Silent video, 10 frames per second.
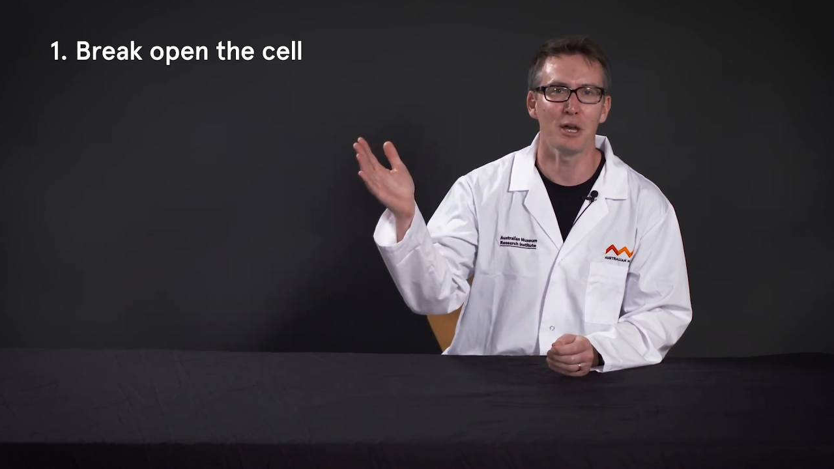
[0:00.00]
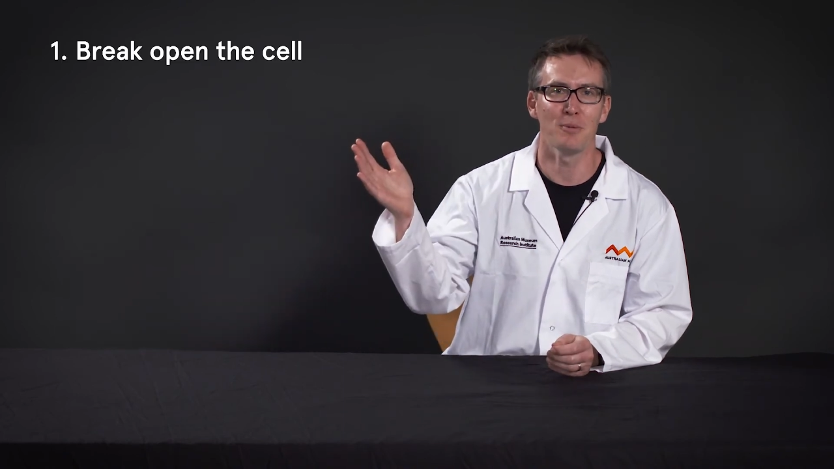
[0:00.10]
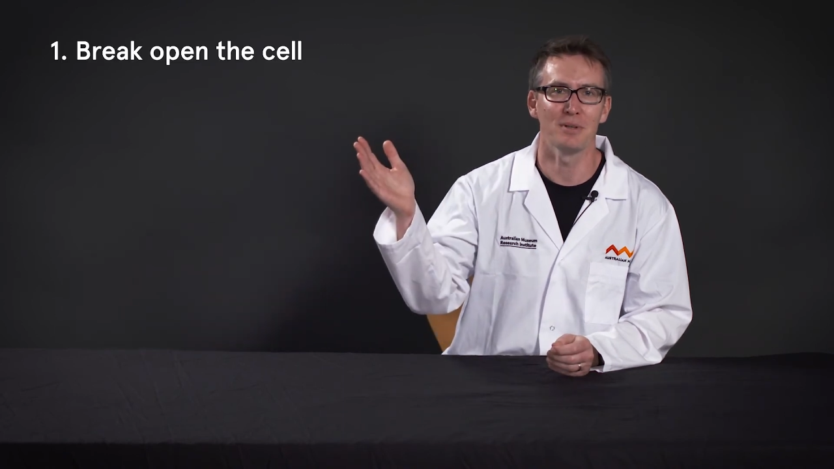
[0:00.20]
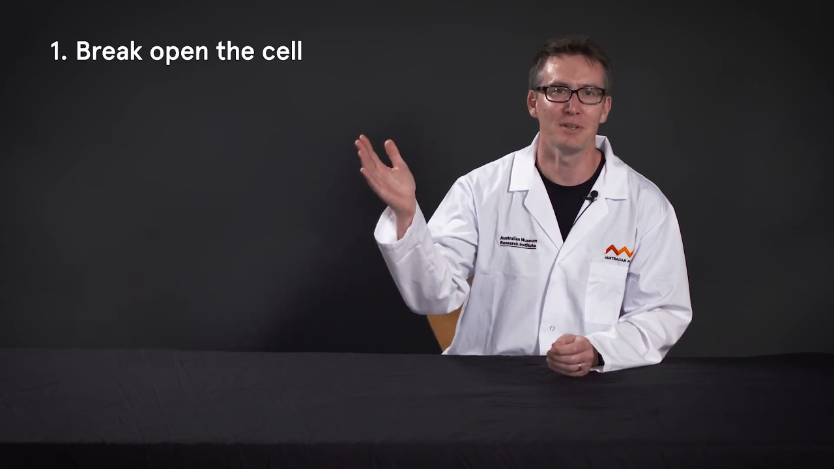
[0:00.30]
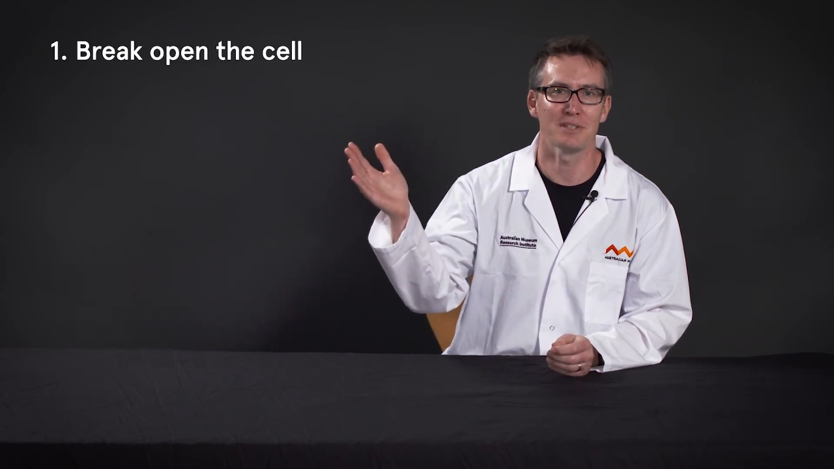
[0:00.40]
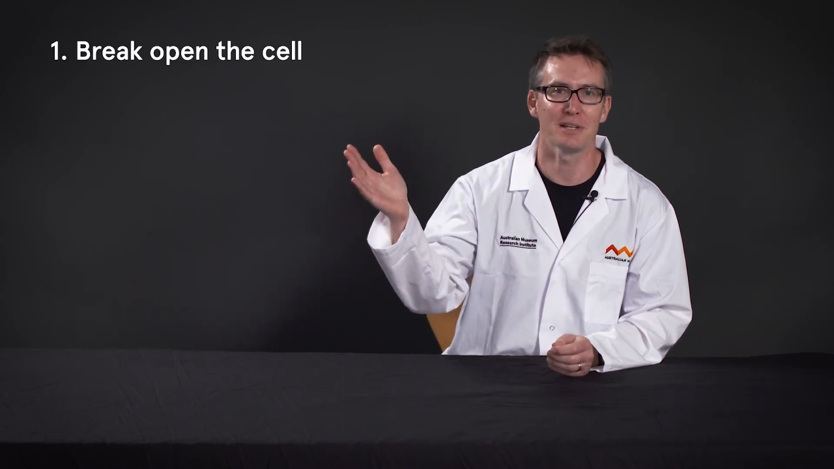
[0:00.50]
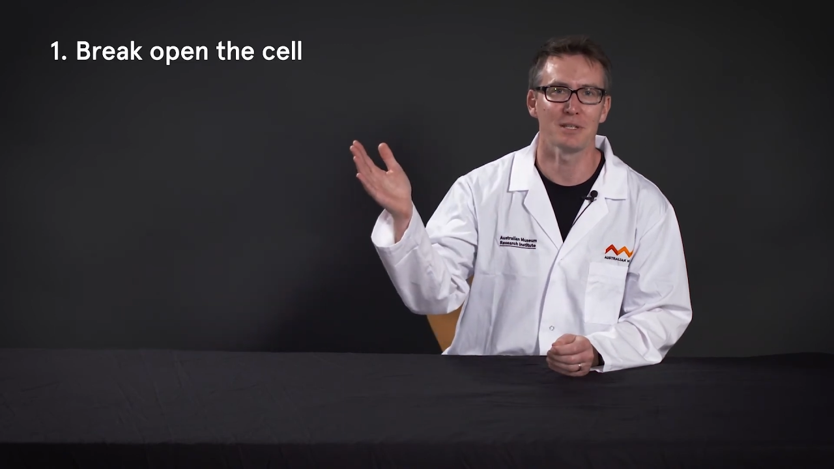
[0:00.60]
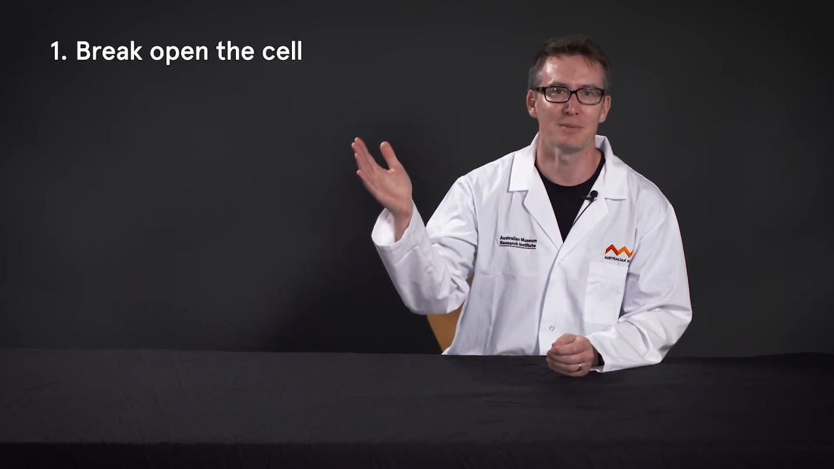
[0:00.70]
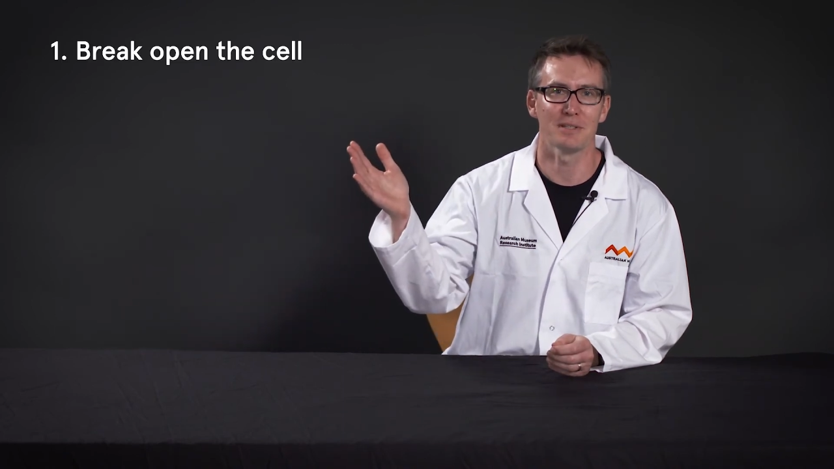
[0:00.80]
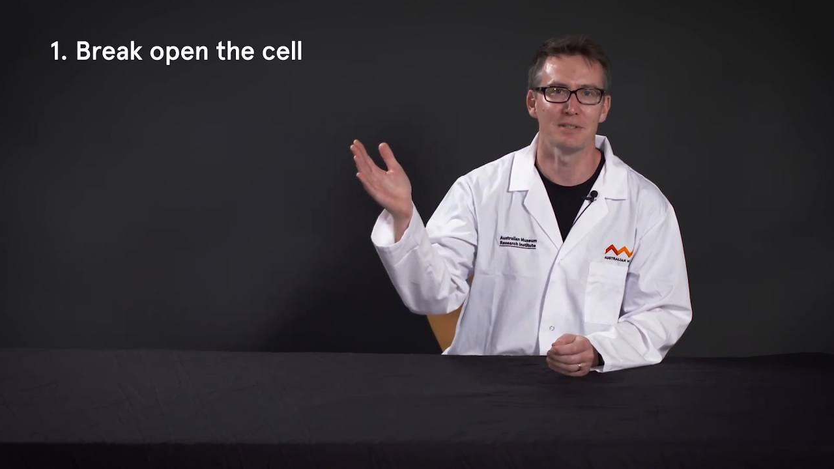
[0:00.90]
open your
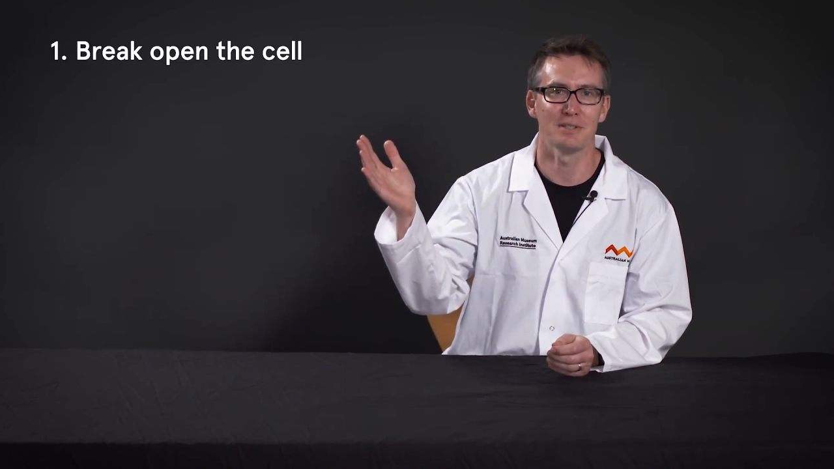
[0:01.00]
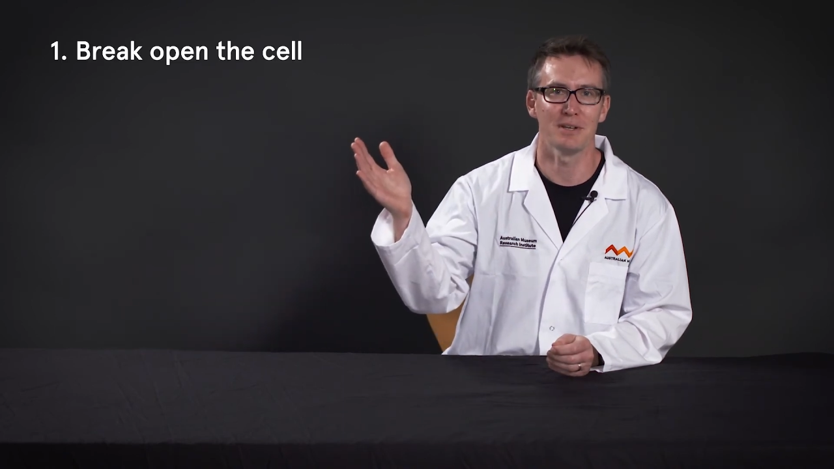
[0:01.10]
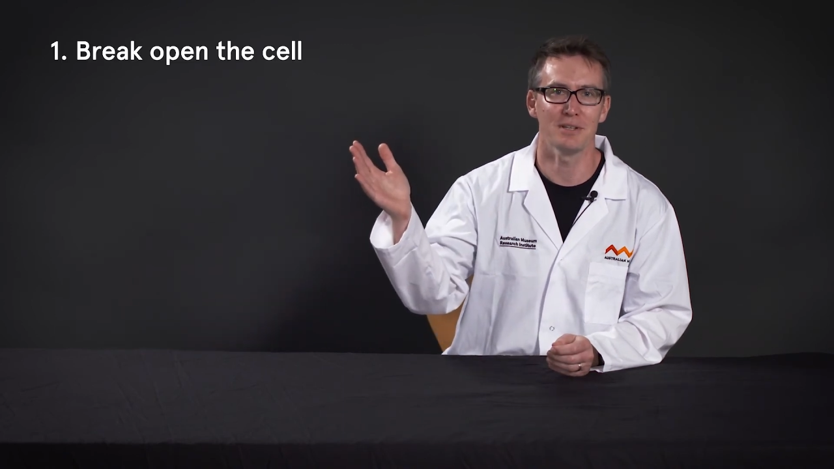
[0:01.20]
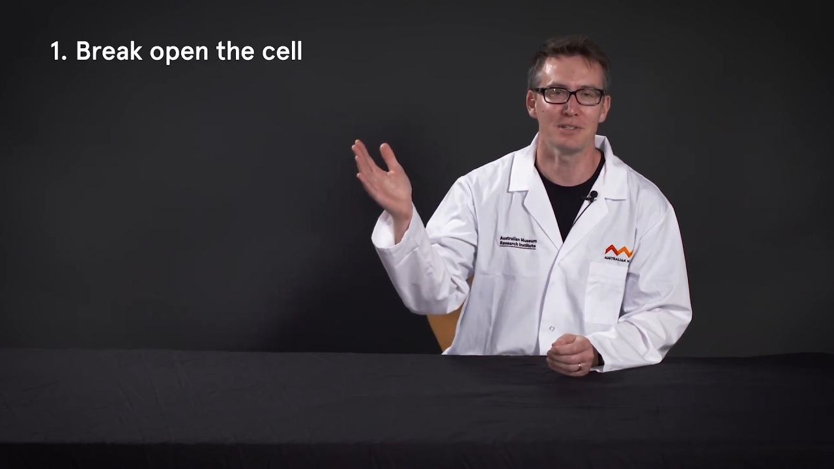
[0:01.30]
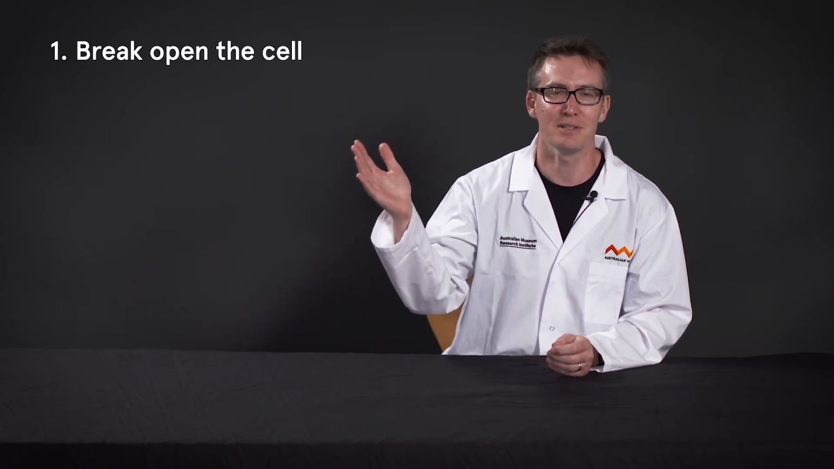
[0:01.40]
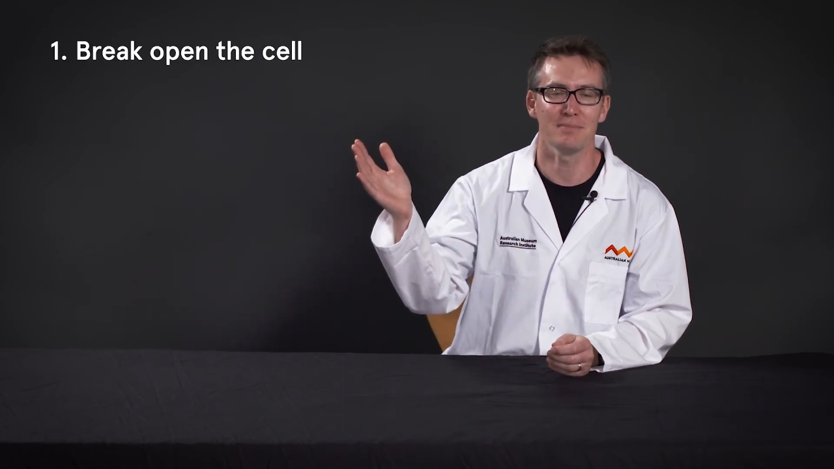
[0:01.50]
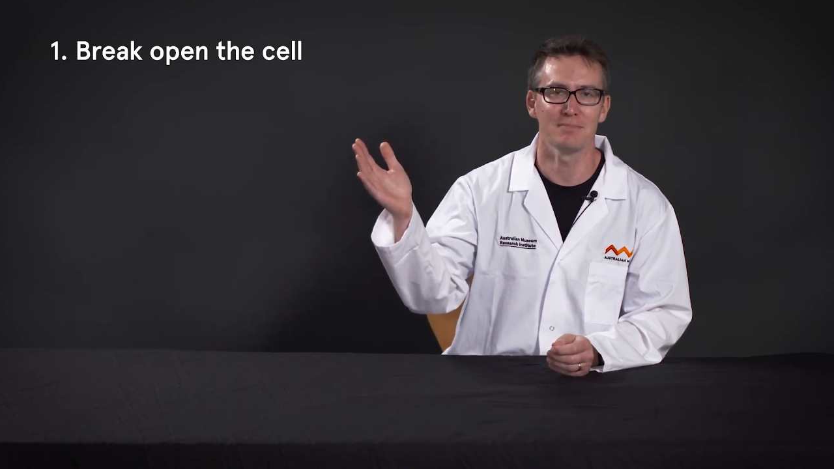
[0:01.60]
cells with a detergent.